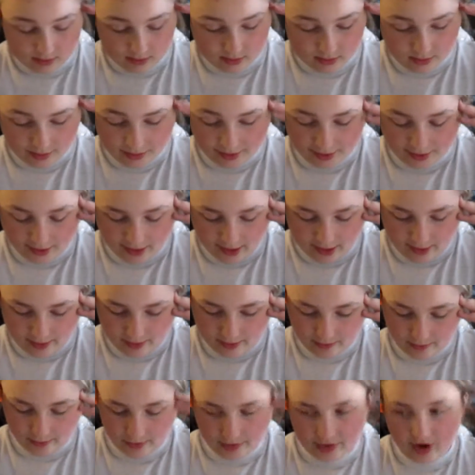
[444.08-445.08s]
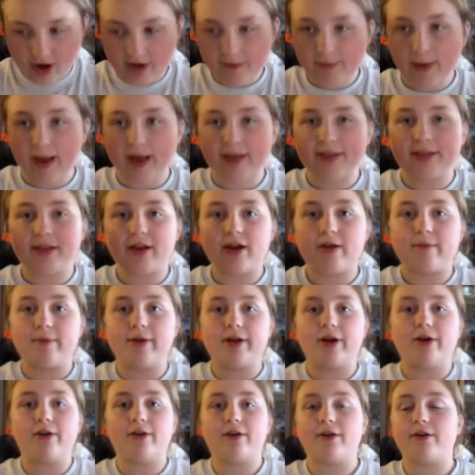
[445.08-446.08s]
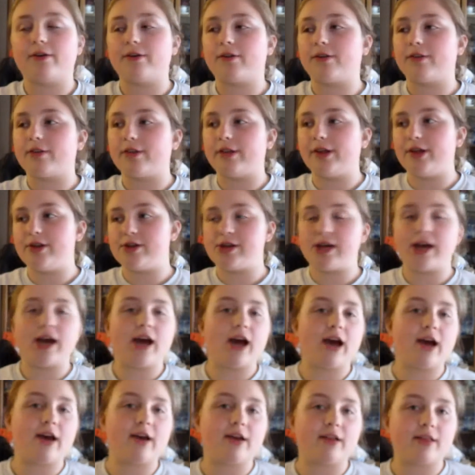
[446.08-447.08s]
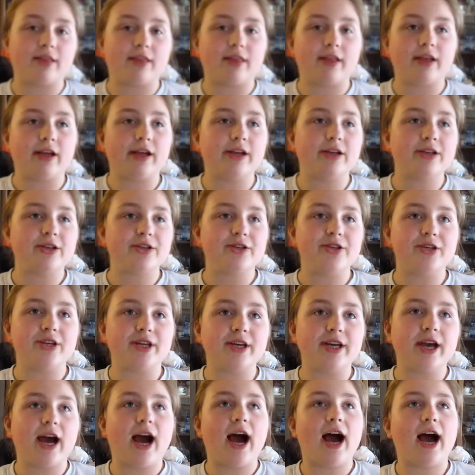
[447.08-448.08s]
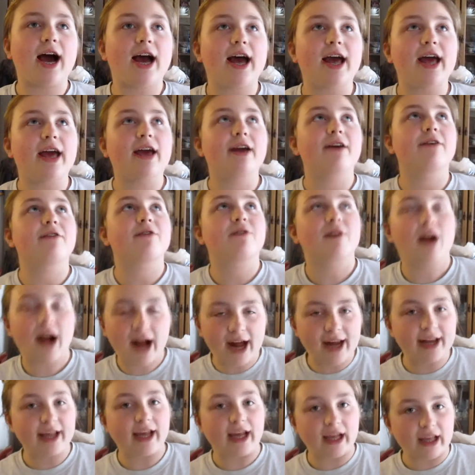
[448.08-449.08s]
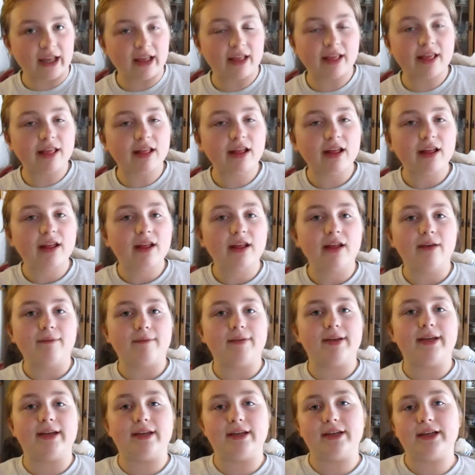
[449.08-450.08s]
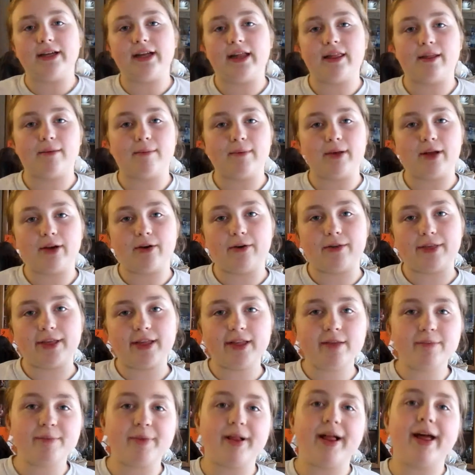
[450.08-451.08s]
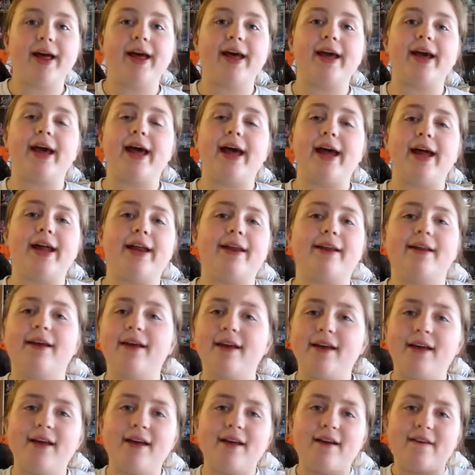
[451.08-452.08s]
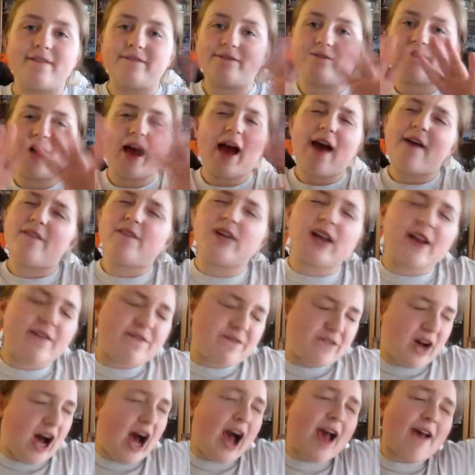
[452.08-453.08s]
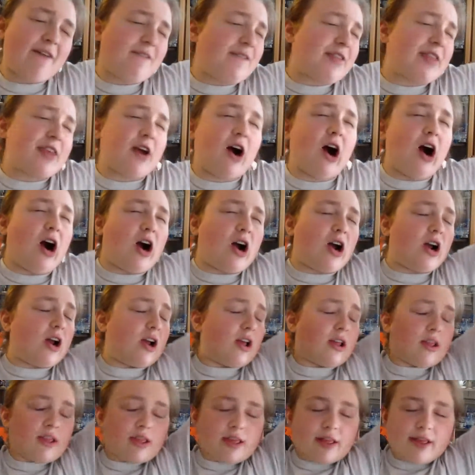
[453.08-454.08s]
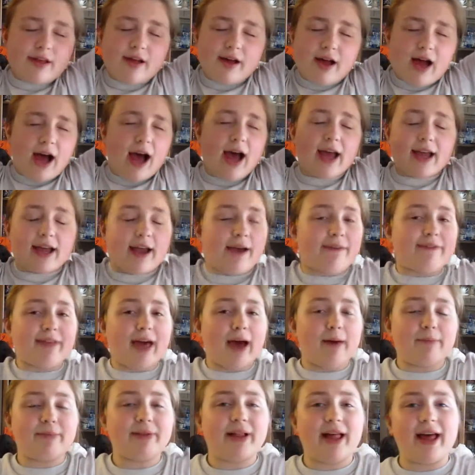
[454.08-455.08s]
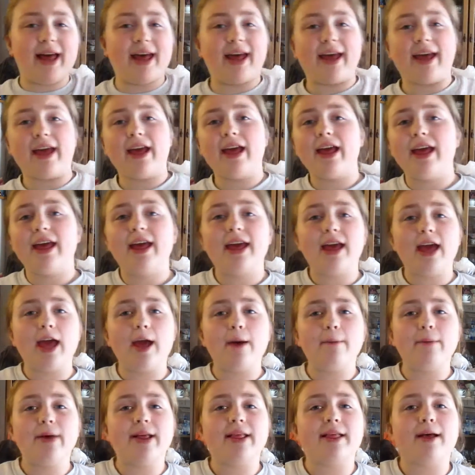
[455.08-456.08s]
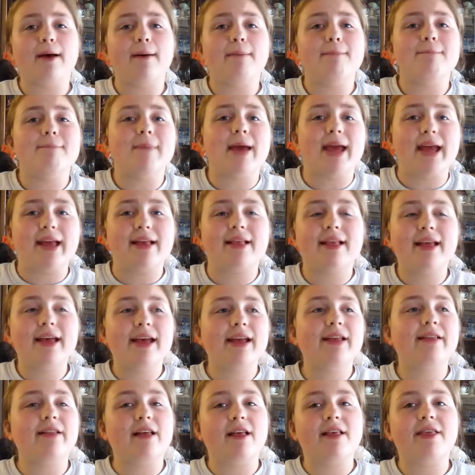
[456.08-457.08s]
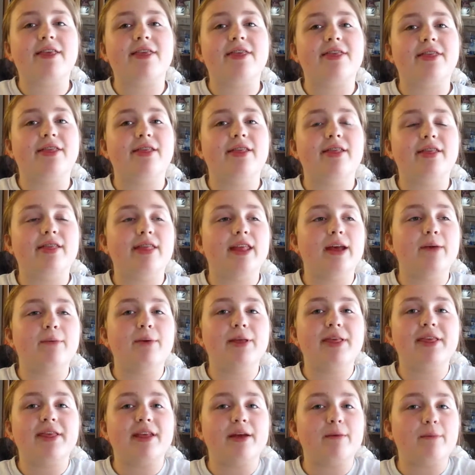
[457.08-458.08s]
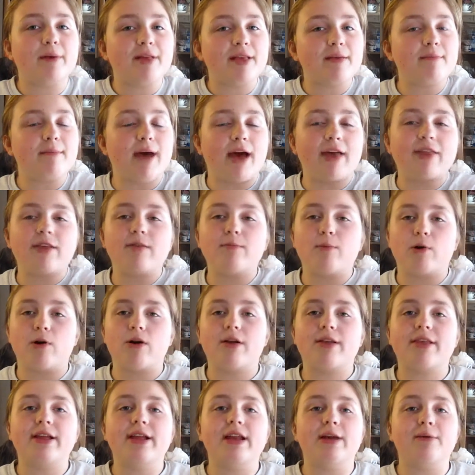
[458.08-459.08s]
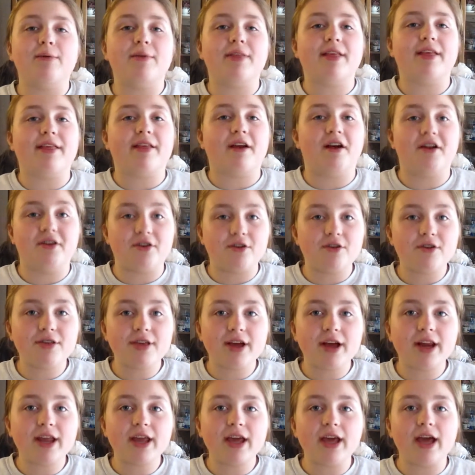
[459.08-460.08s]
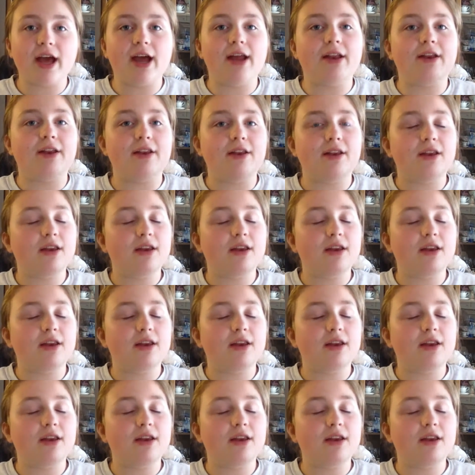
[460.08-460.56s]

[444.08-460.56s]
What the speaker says: so then we drive past there, we go to TGI Fridays, we eat, and then we go see the play, and 5 out of 5 stars I give that play. It was amazing. It wasn't Matthew Morrison, it was his understudy, and